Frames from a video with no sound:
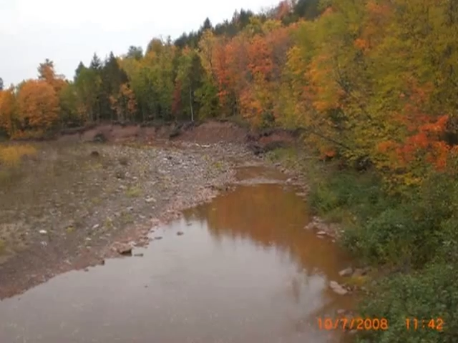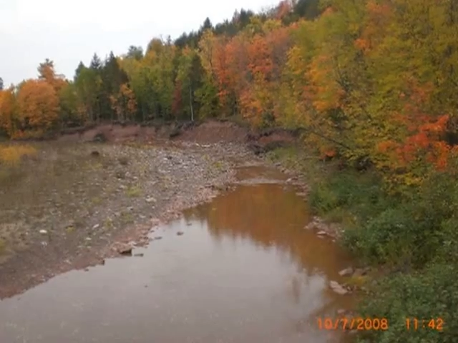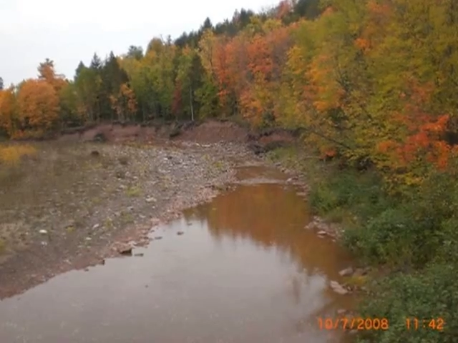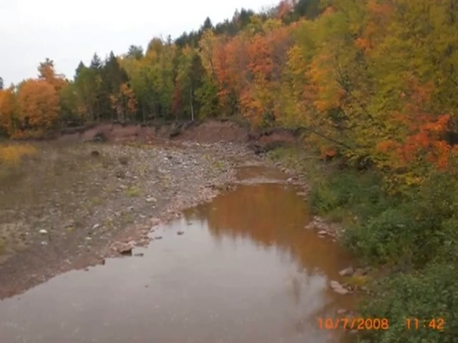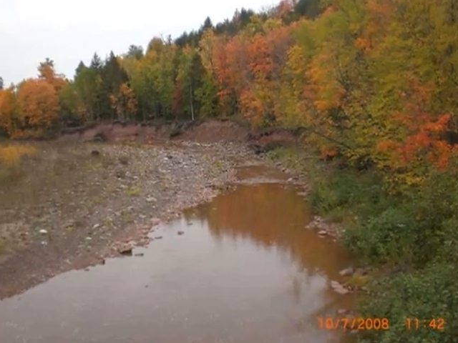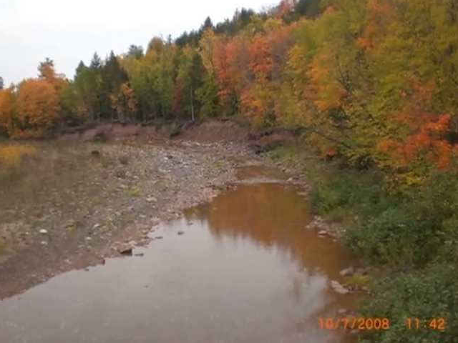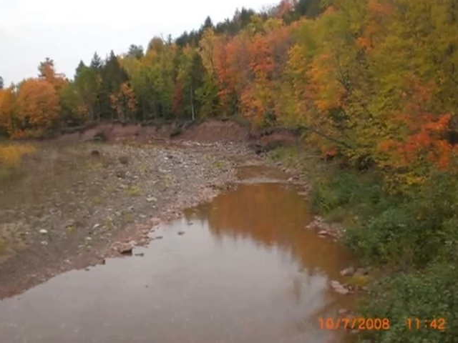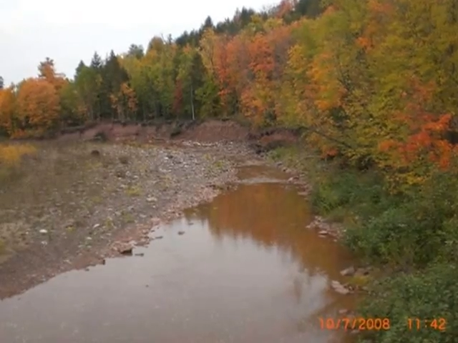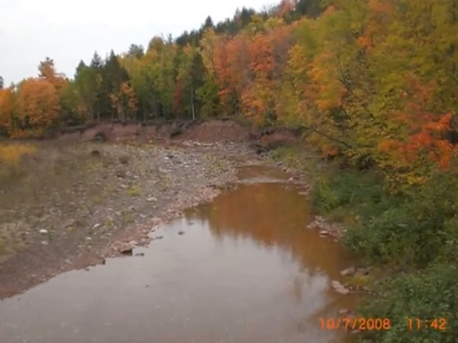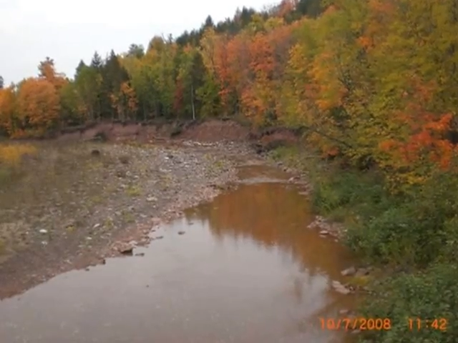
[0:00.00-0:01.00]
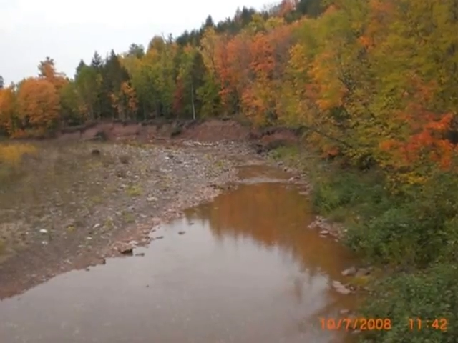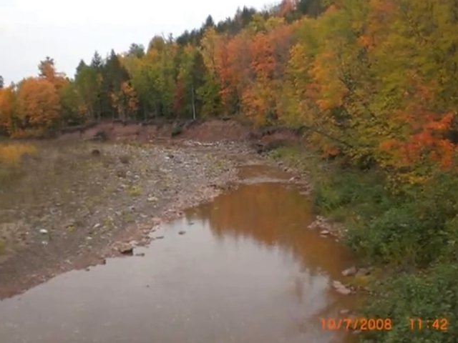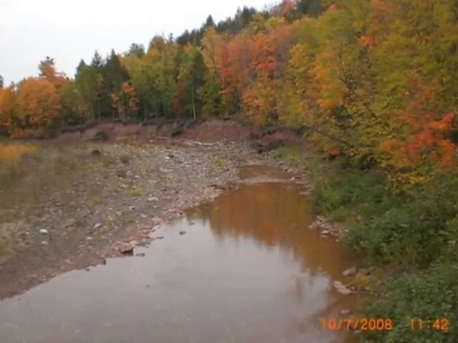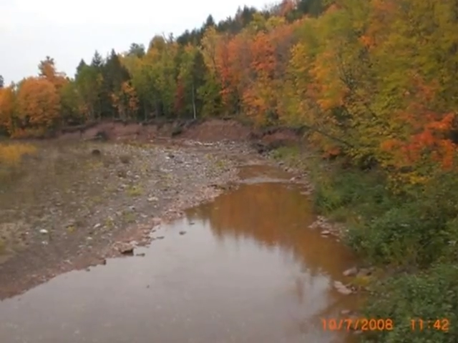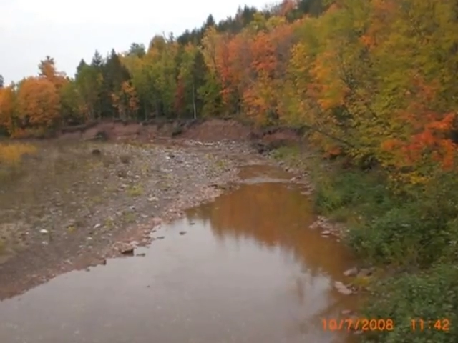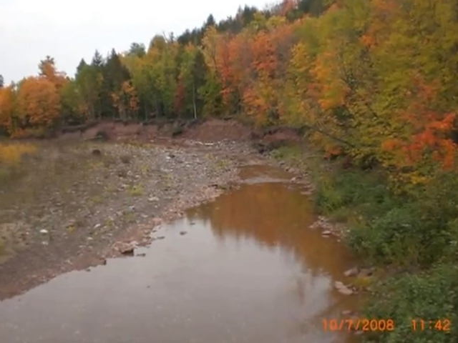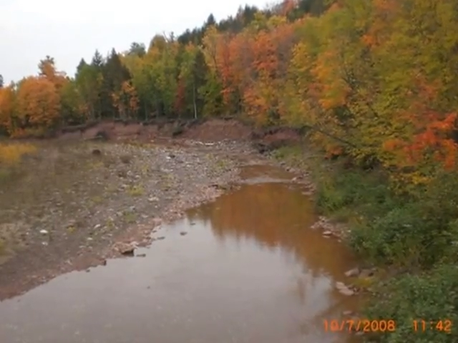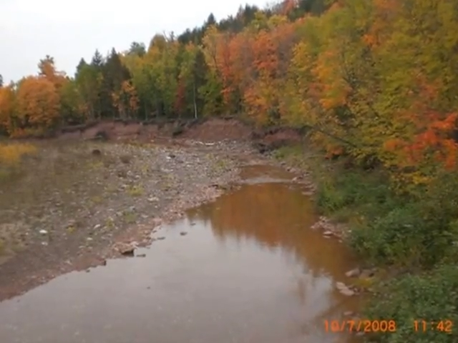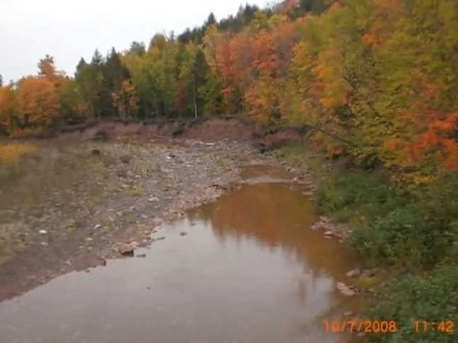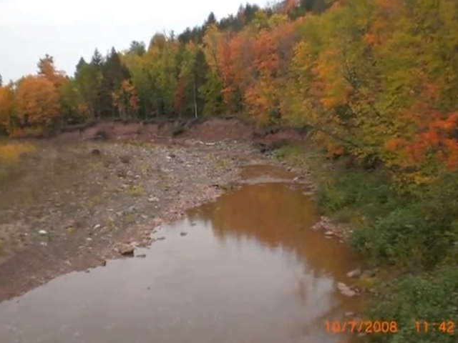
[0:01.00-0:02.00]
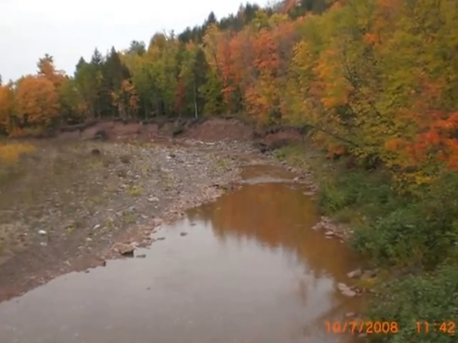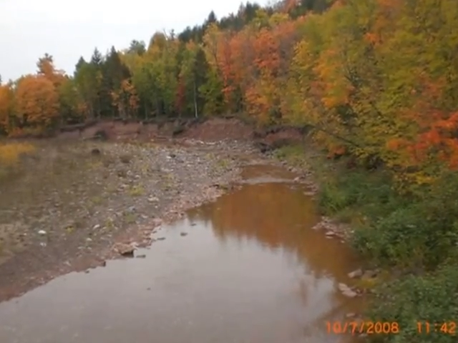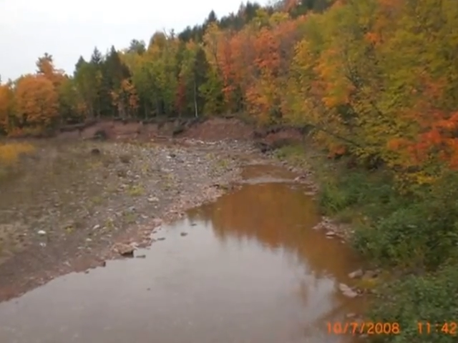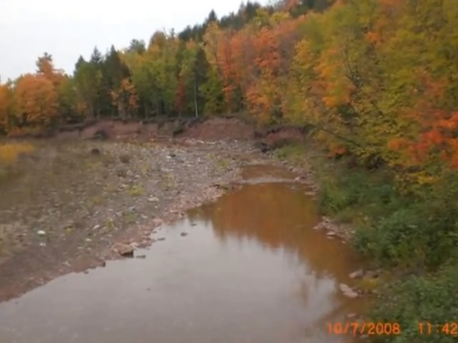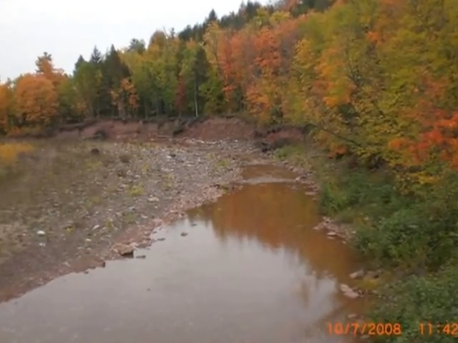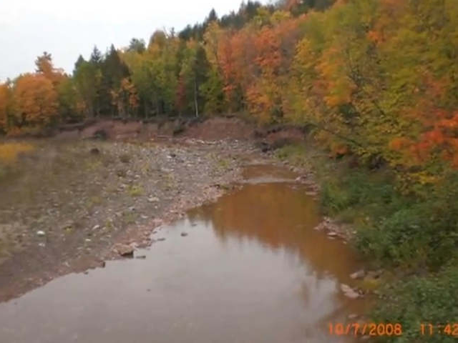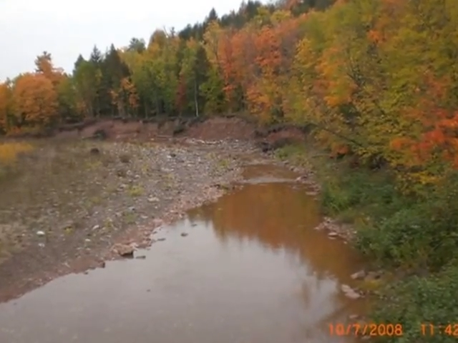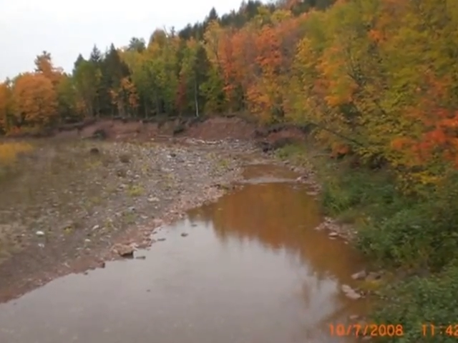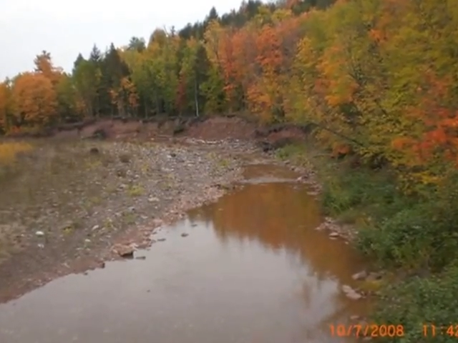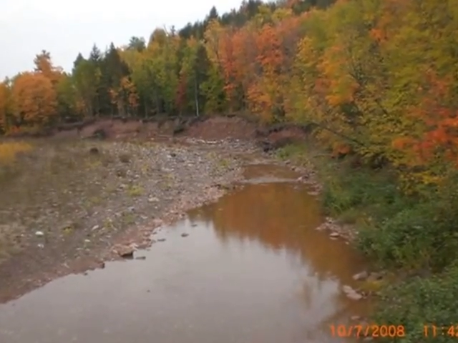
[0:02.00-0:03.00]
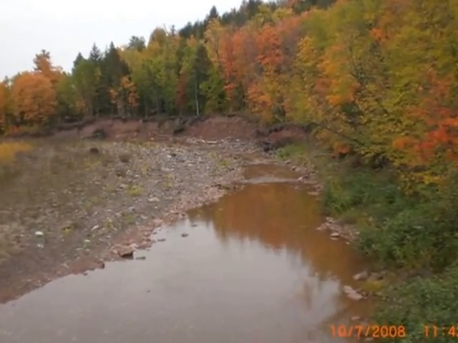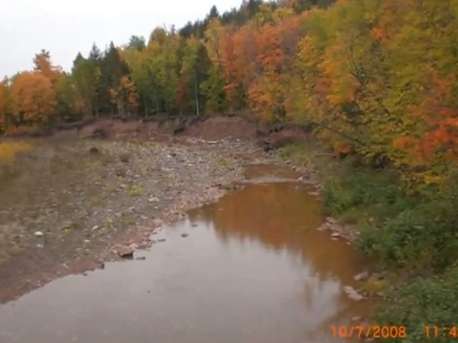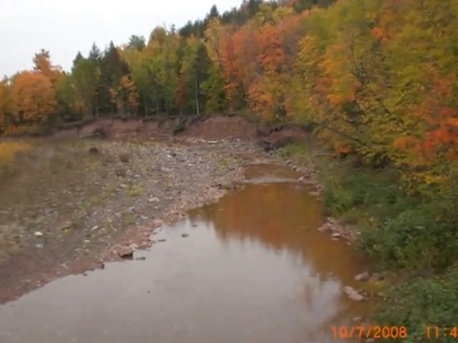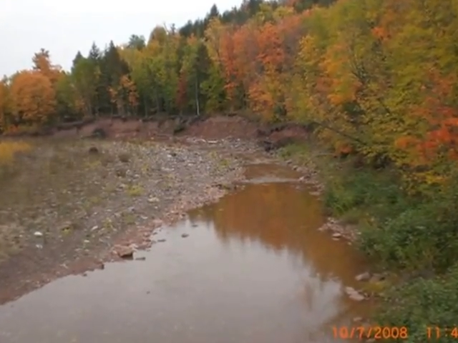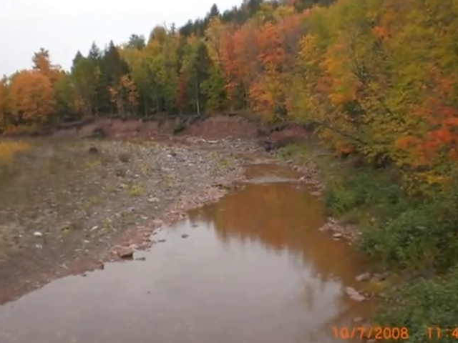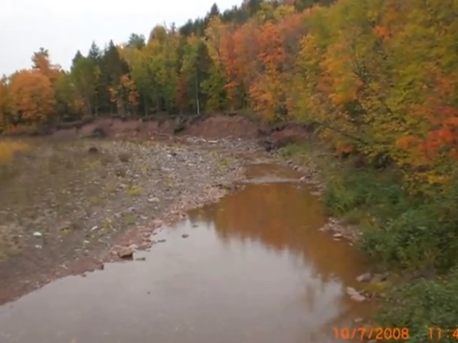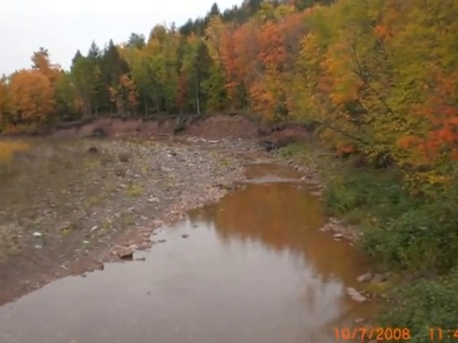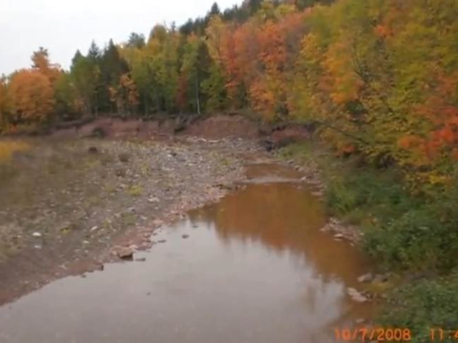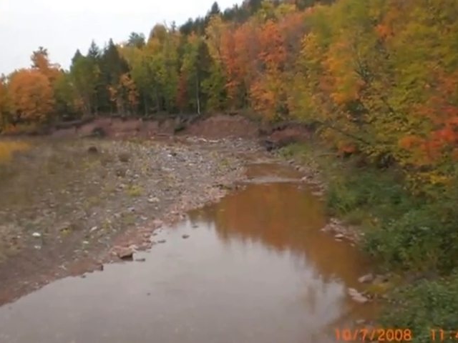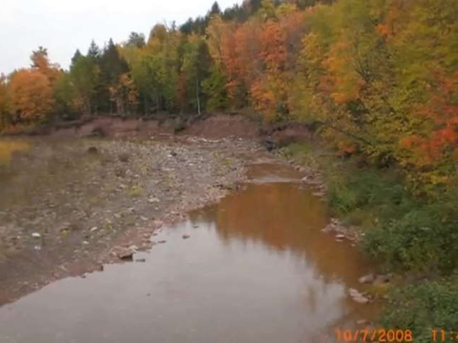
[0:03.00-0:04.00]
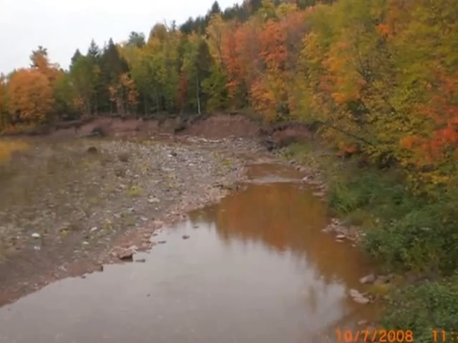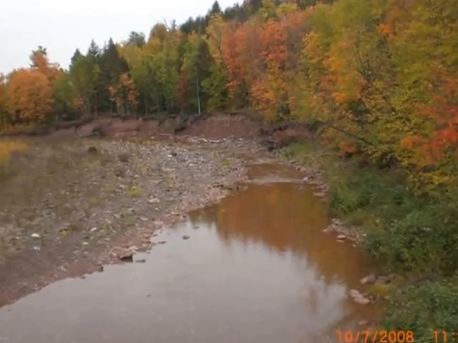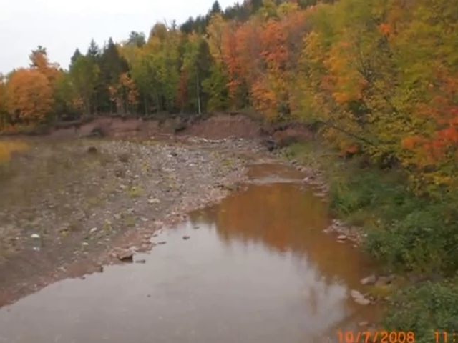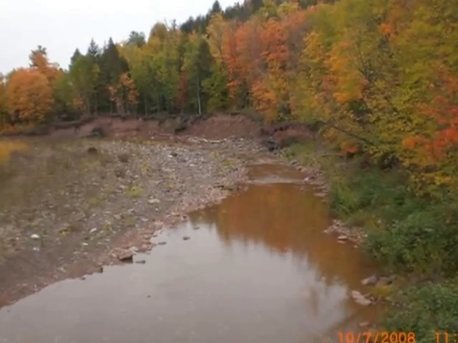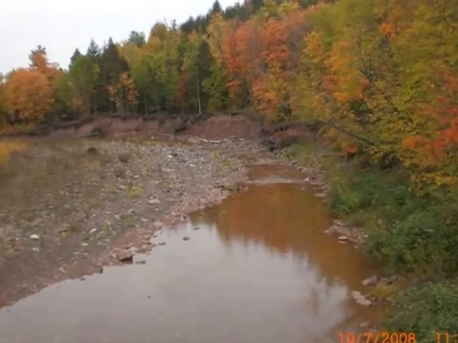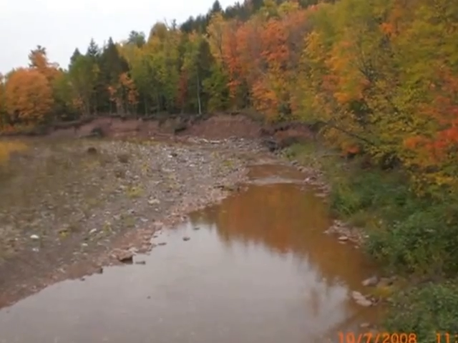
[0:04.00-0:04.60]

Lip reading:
(no speaker visible)